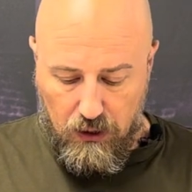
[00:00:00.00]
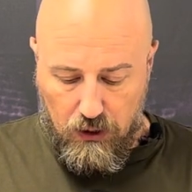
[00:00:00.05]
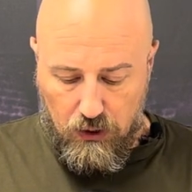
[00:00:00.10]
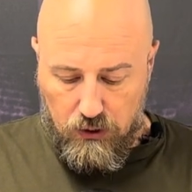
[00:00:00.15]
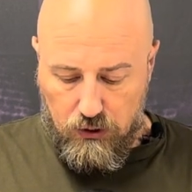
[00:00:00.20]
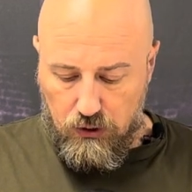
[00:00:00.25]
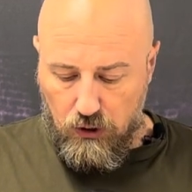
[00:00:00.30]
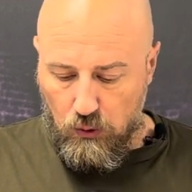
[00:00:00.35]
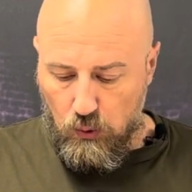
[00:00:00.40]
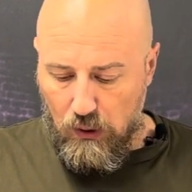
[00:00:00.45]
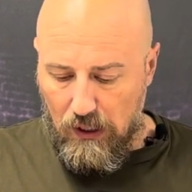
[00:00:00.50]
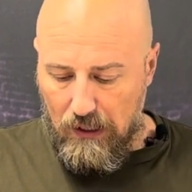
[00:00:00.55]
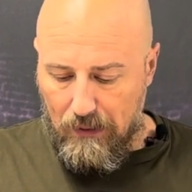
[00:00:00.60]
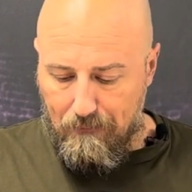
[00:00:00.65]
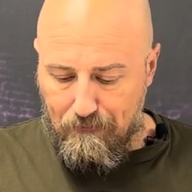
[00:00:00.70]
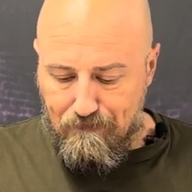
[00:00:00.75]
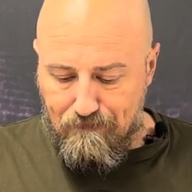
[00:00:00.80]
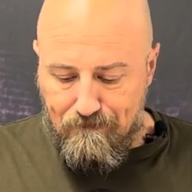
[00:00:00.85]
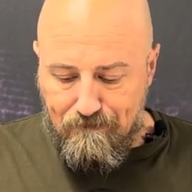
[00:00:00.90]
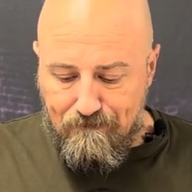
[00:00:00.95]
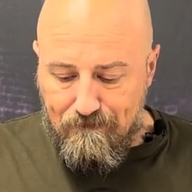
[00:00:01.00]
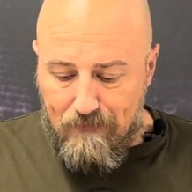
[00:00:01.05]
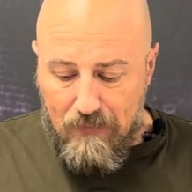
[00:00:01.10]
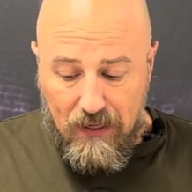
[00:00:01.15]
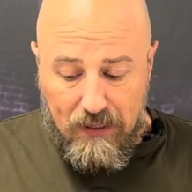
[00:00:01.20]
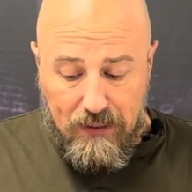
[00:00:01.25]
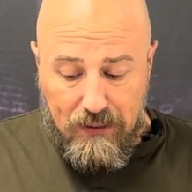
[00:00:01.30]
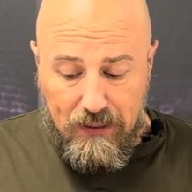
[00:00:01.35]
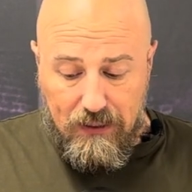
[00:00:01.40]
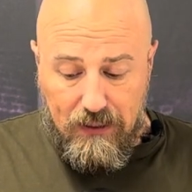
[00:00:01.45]
So
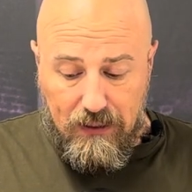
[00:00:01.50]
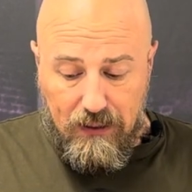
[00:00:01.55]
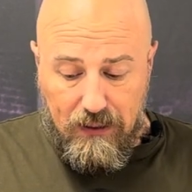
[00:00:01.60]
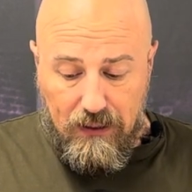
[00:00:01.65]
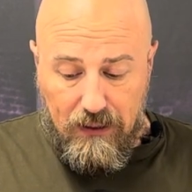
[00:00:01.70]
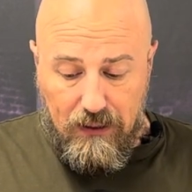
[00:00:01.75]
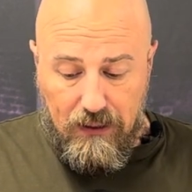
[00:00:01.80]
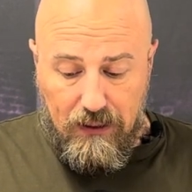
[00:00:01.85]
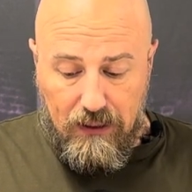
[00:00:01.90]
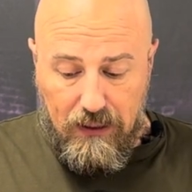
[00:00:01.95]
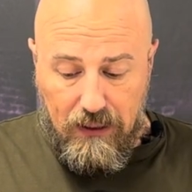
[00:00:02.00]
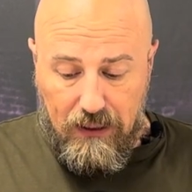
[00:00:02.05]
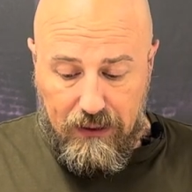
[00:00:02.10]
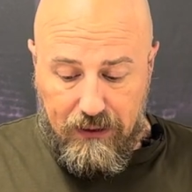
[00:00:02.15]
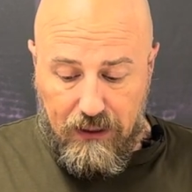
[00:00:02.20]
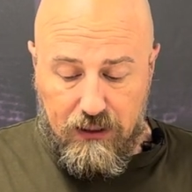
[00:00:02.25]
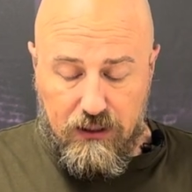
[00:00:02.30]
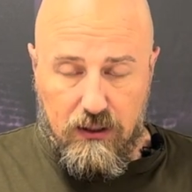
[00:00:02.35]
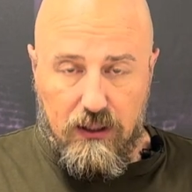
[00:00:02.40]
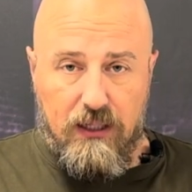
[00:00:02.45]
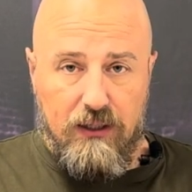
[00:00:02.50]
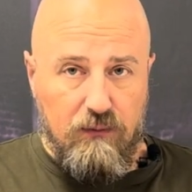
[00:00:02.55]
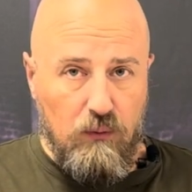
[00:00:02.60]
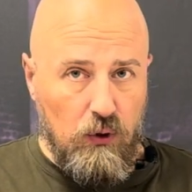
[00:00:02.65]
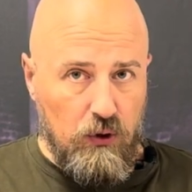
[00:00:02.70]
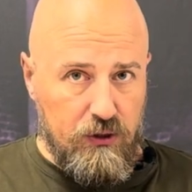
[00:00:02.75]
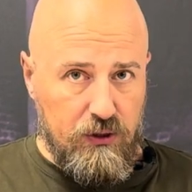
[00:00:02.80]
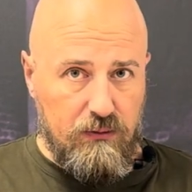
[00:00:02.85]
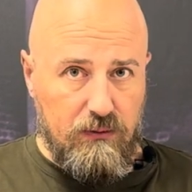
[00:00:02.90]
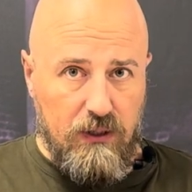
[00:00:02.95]
it
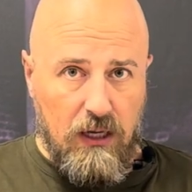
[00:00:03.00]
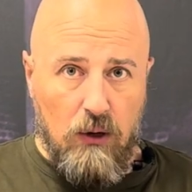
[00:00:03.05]
works